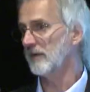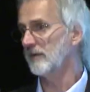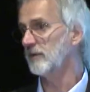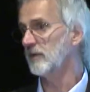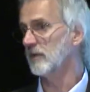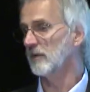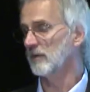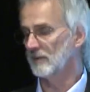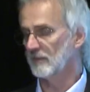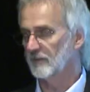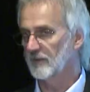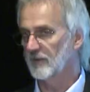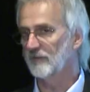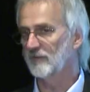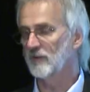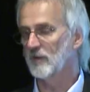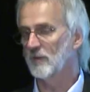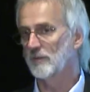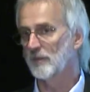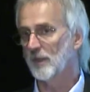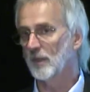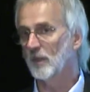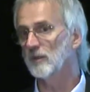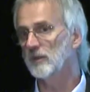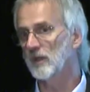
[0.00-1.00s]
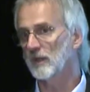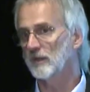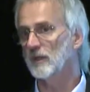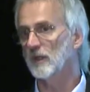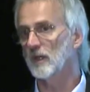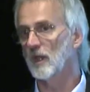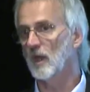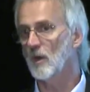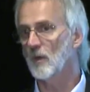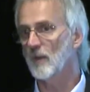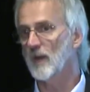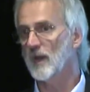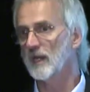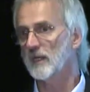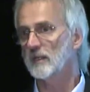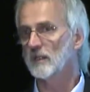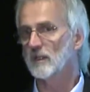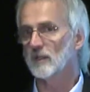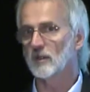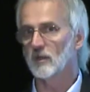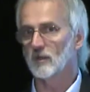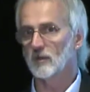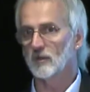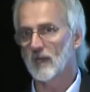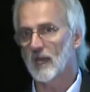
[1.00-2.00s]
if you build on the low end
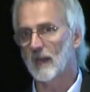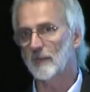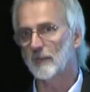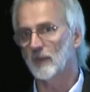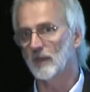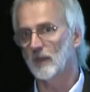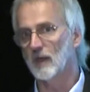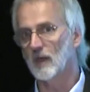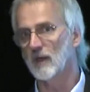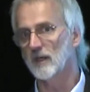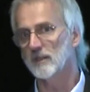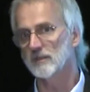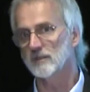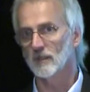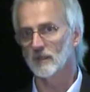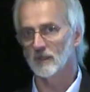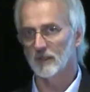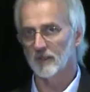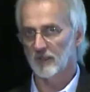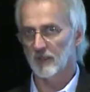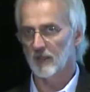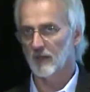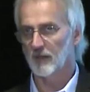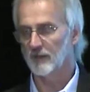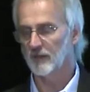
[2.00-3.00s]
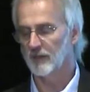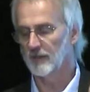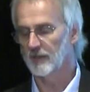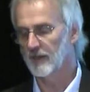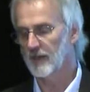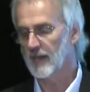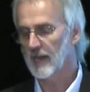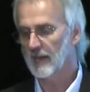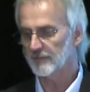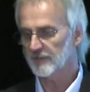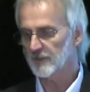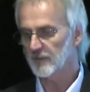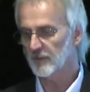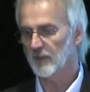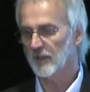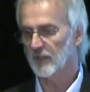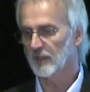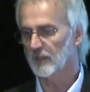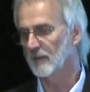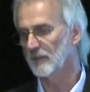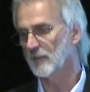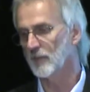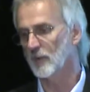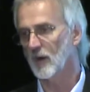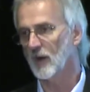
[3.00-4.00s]
and you capitalize on an upswing in
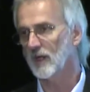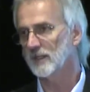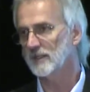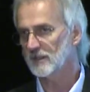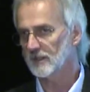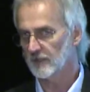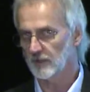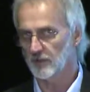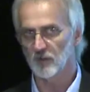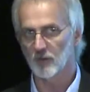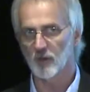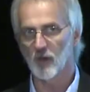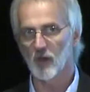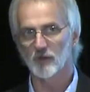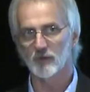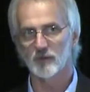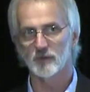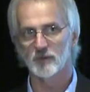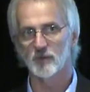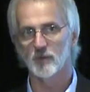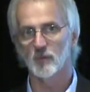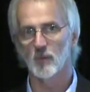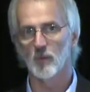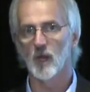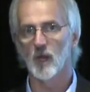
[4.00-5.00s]
the price, you're going to do